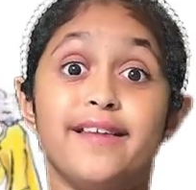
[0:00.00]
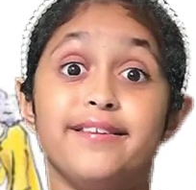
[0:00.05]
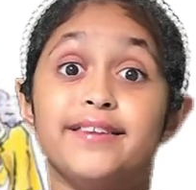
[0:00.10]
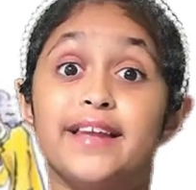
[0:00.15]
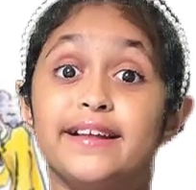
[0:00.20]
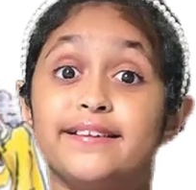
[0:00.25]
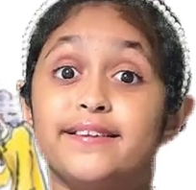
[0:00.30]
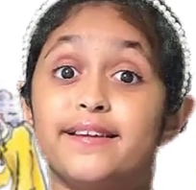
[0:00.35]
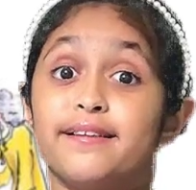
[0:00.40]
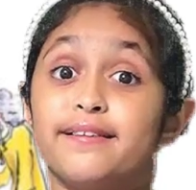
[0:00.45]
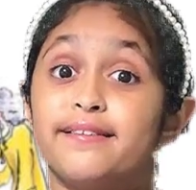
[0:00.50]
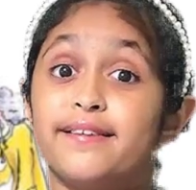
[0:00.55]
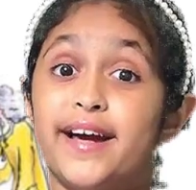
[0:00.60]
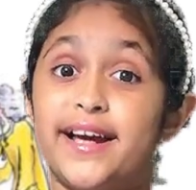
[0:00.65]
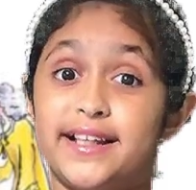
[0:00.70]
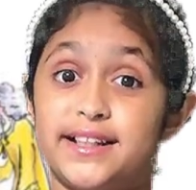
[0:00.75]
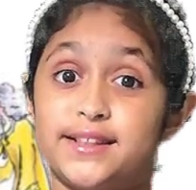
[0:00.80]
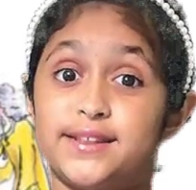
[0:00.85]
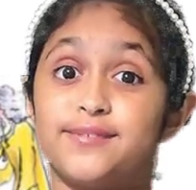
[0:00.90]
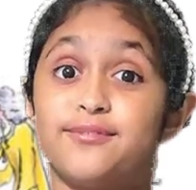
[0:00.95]
that the
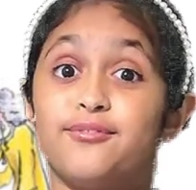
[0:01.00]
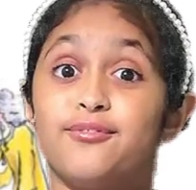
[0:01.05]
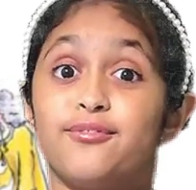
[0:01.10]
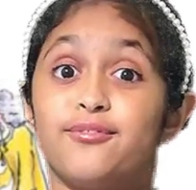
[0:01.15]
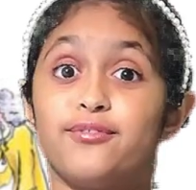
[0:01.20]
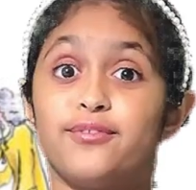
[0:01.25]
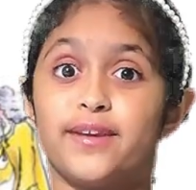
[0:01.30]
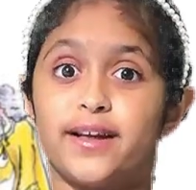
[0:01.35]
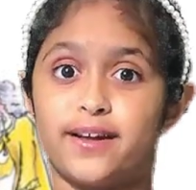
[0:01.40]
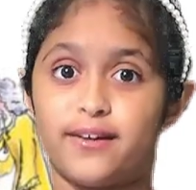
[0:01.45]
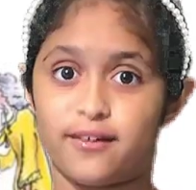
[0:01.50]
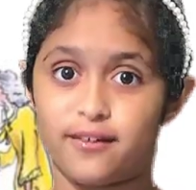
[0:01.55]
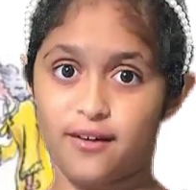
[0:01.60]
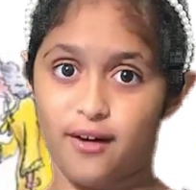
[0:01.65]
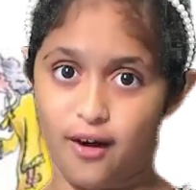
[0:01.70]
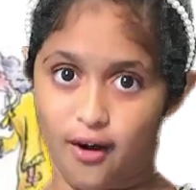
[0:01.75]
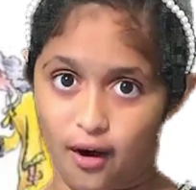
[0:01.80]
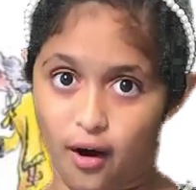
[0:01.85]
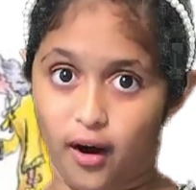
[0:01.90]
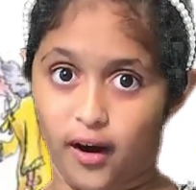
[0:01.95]
lights
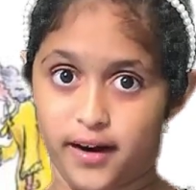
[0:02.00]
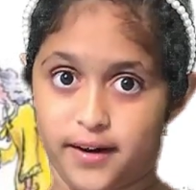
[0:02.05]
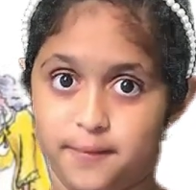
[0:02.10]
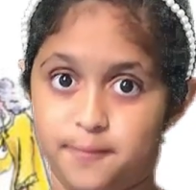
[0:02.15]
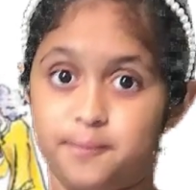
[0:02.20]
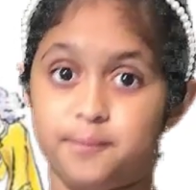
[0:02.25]
flicker on.